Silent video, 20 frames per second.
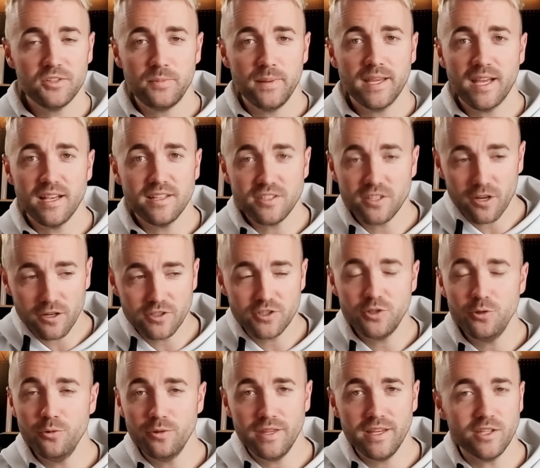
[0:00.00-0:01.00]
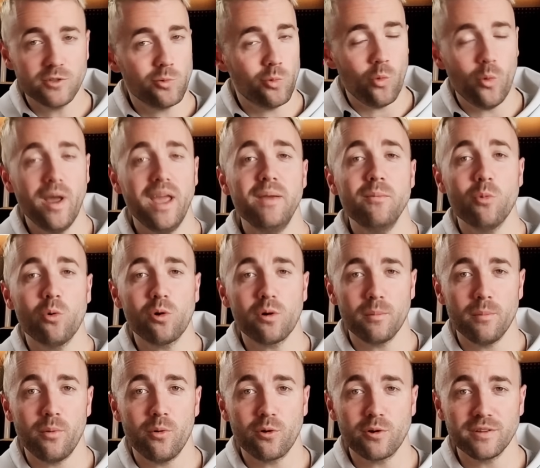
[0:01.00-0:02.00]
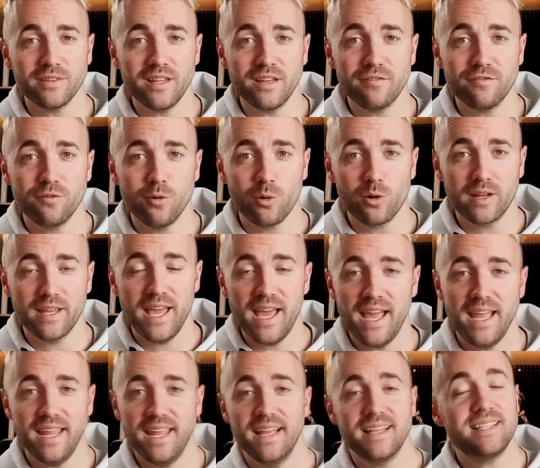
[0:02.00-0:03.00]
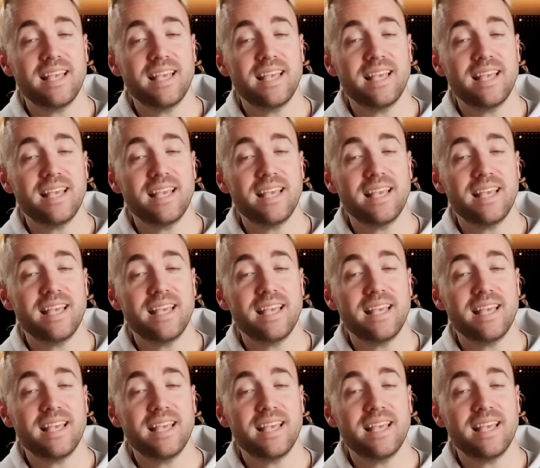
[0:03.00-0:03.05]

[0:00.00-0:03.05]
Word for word: It's because there are two things way more important than 4K.